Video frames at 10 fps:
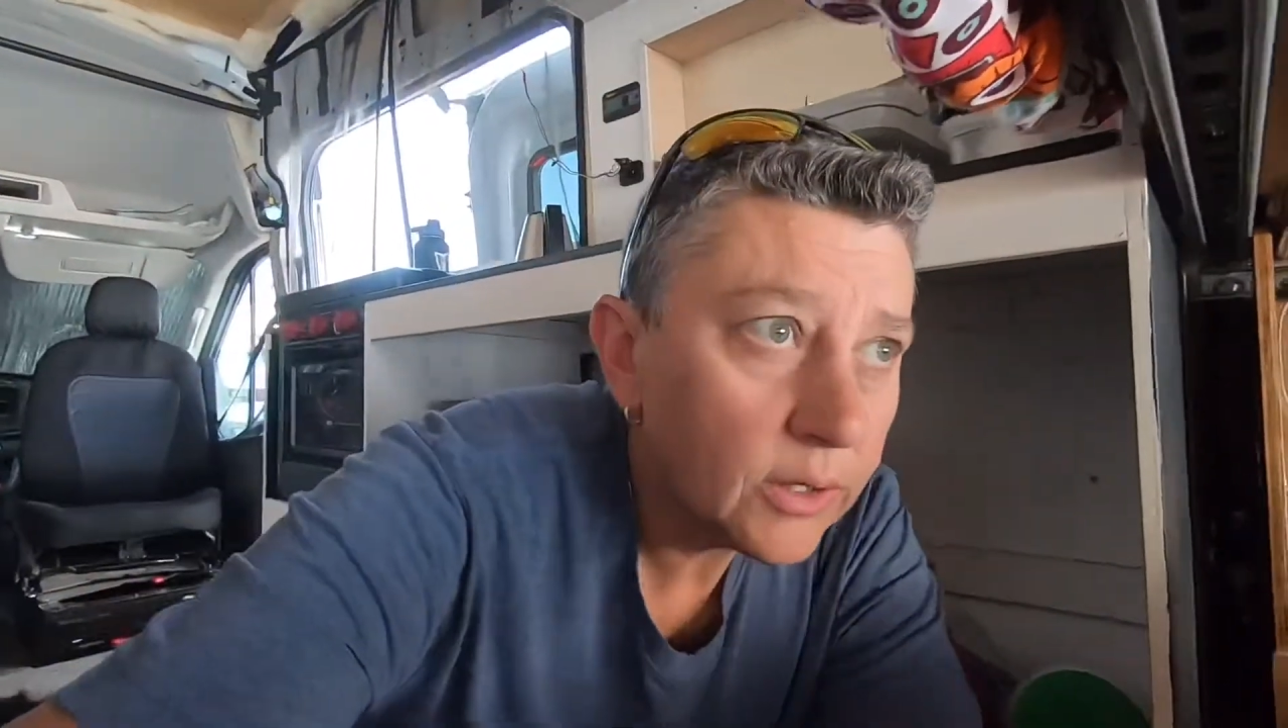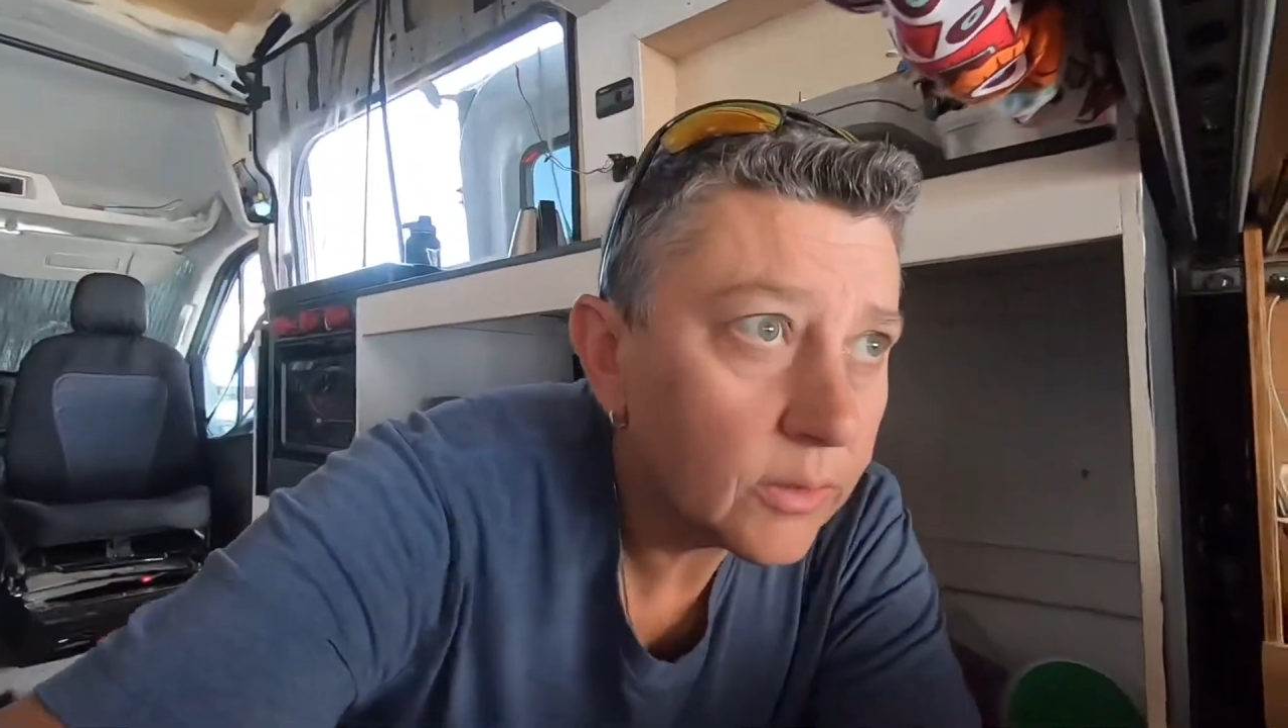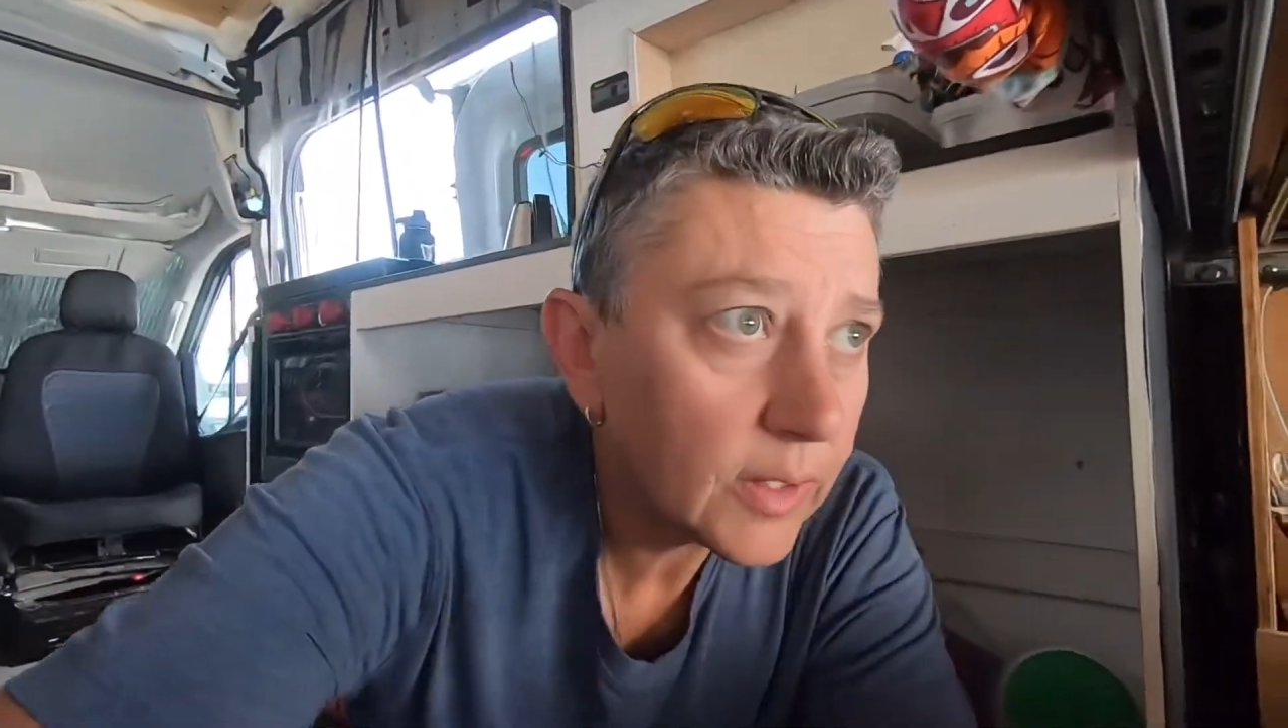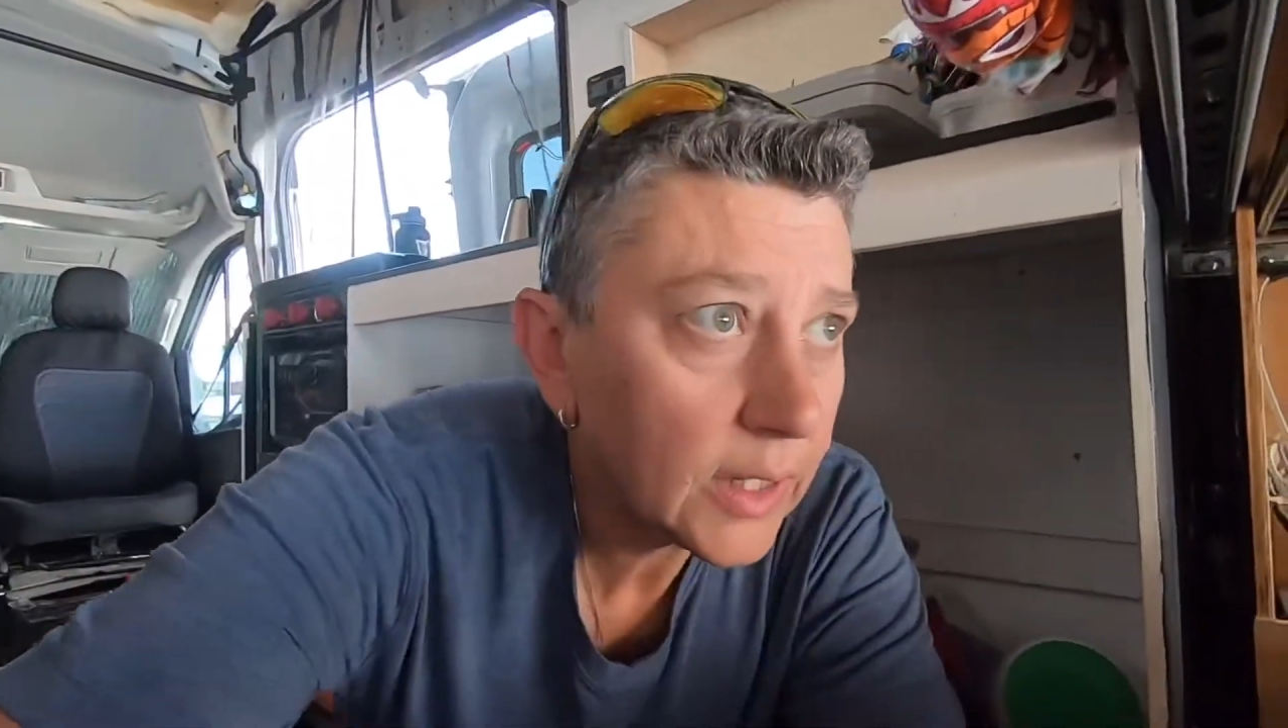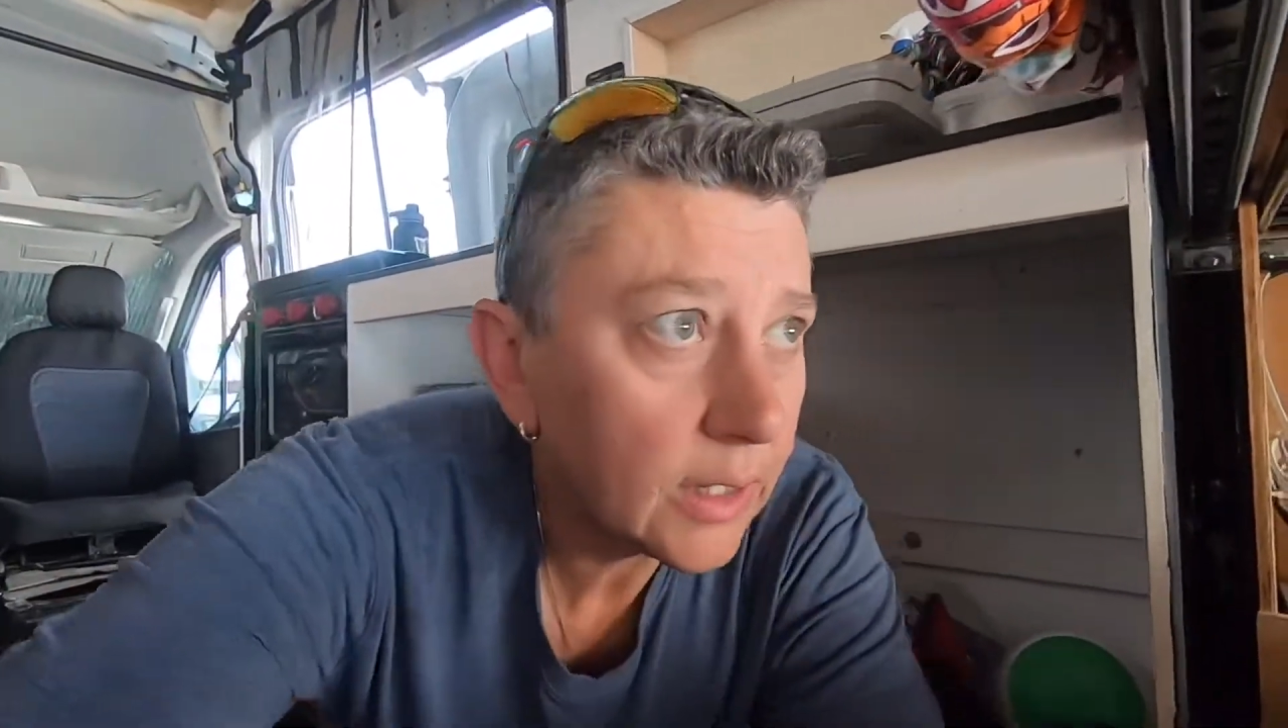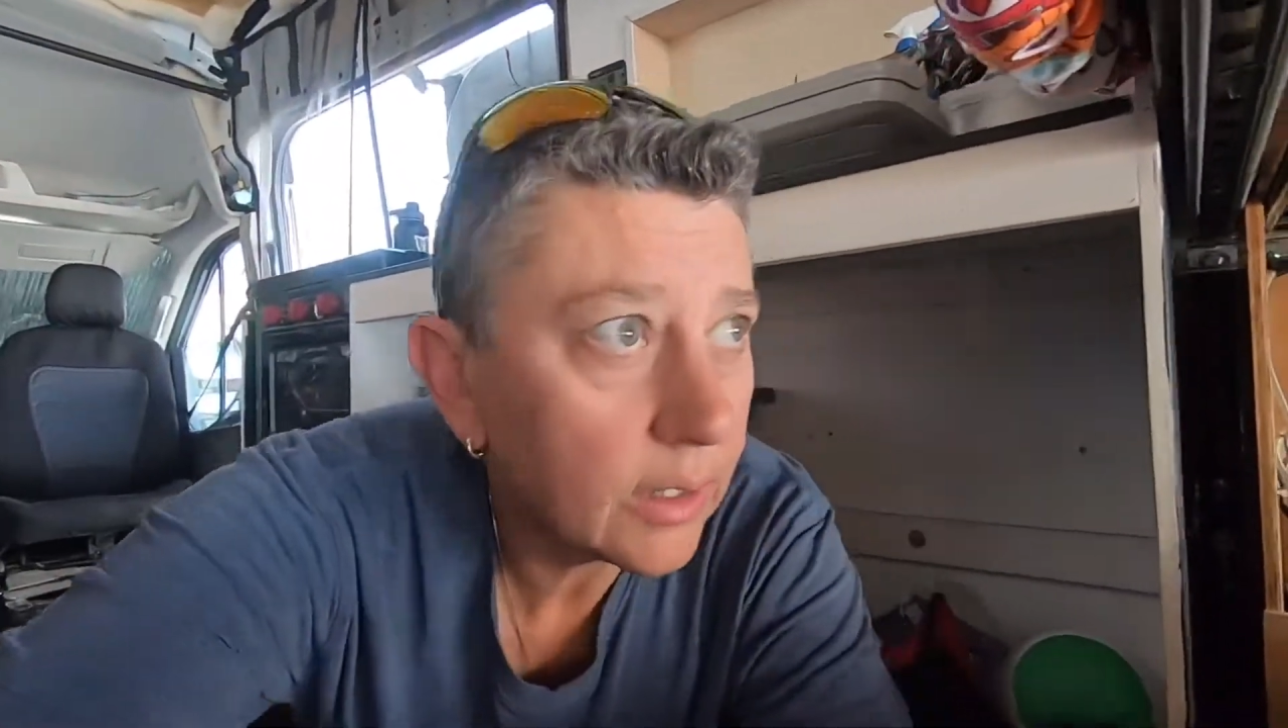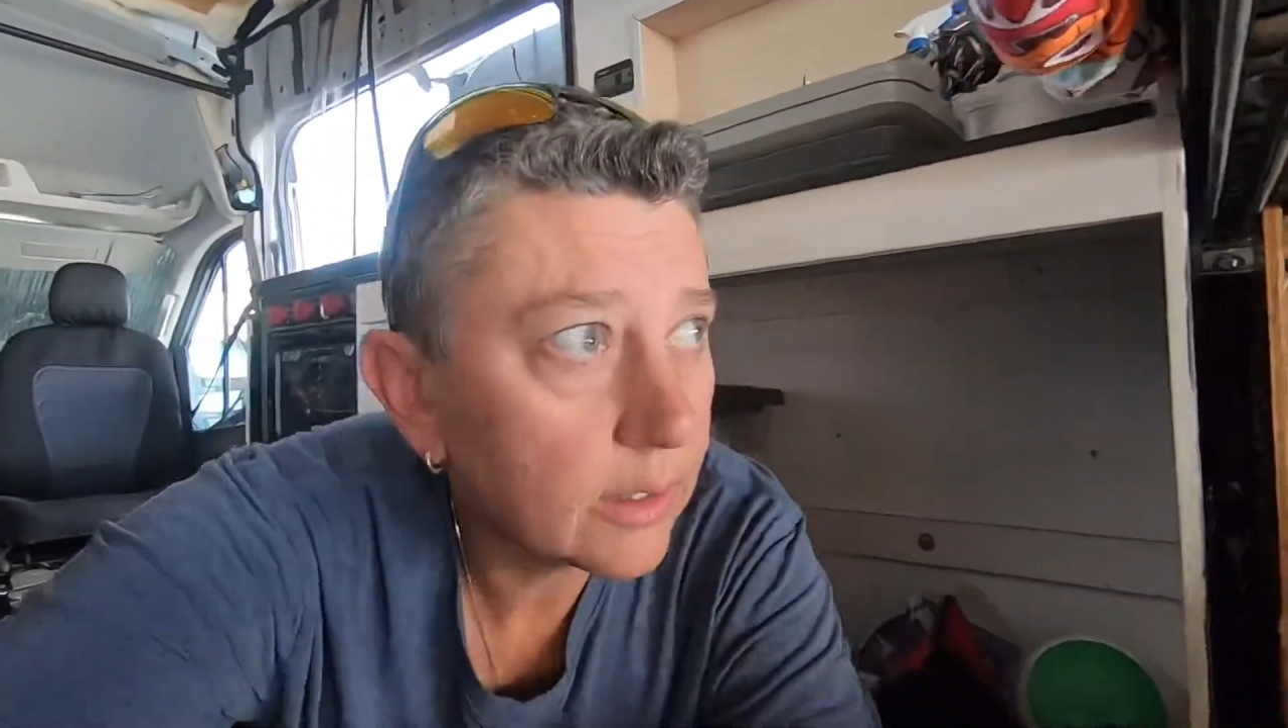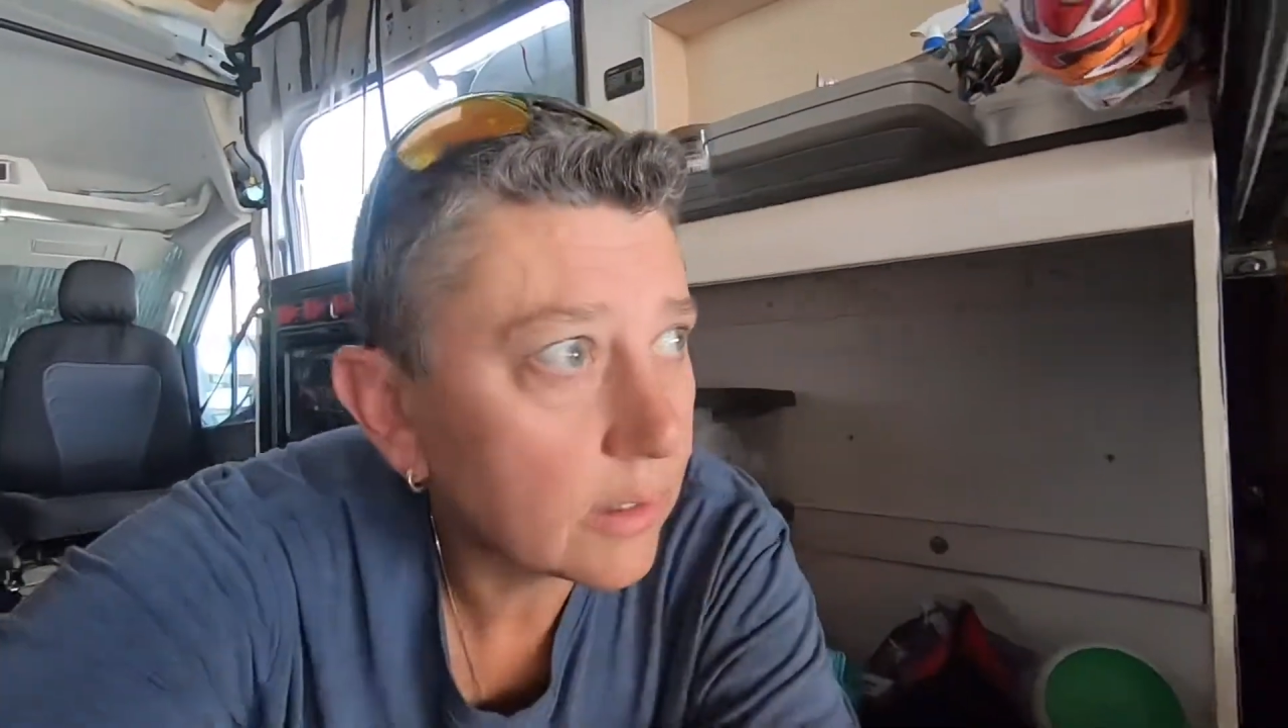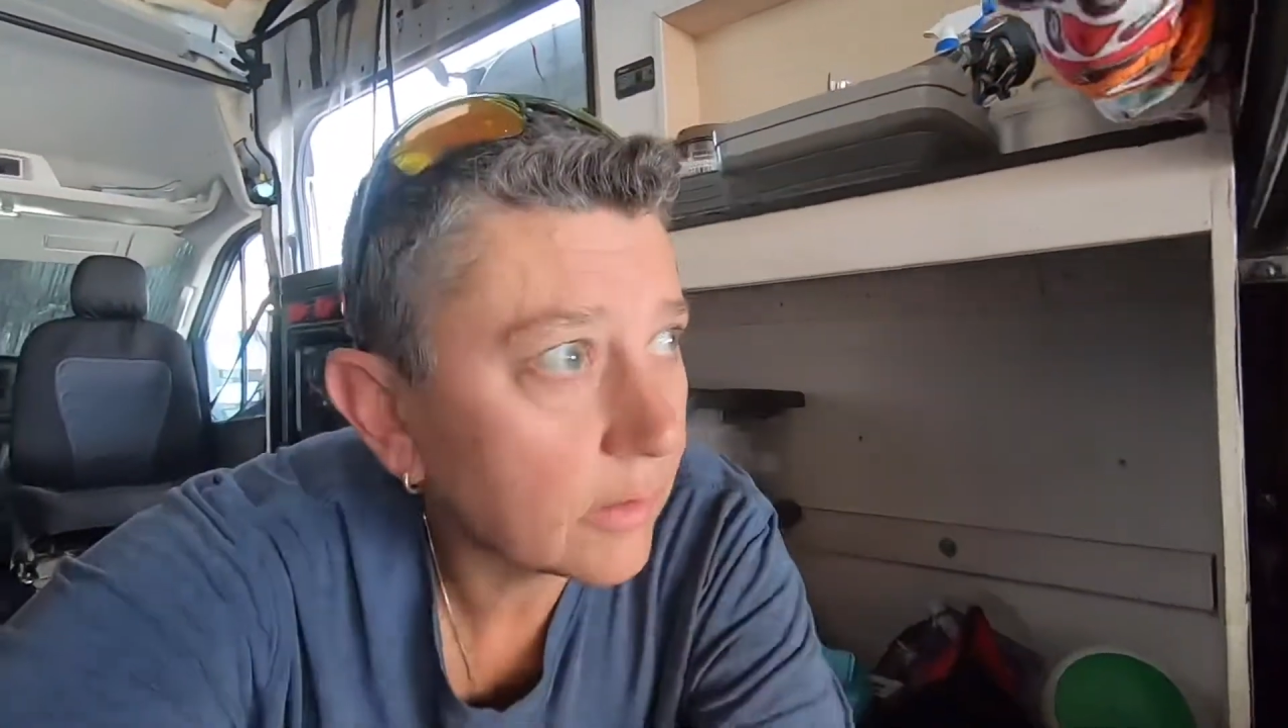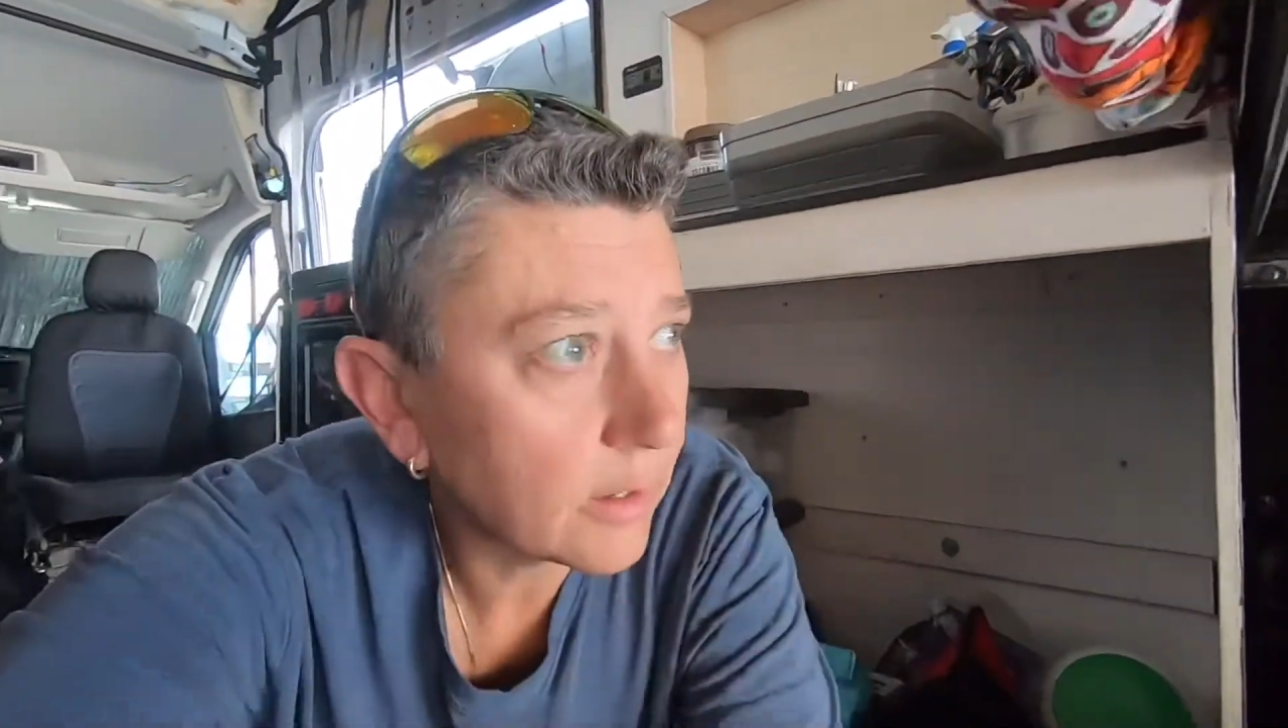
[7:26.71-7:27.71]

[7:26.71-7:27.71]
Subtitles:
doing in